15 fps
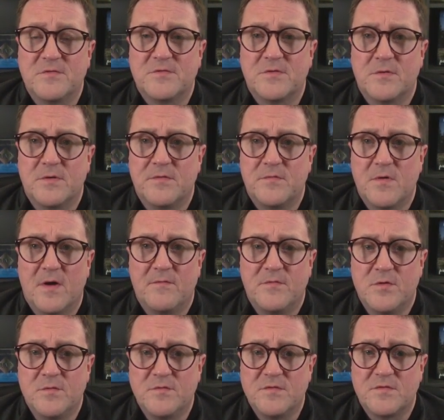So if you have
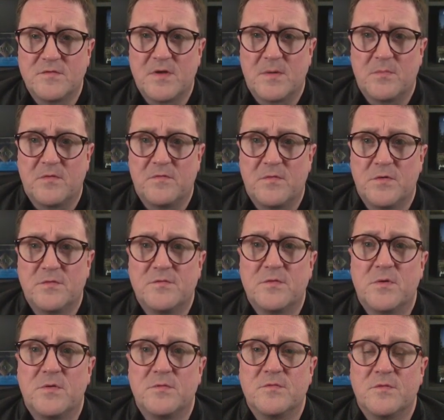users that prefer to
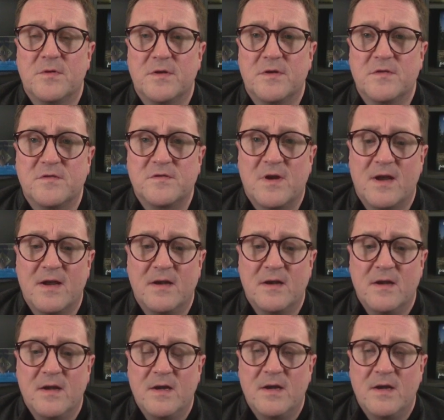go to the design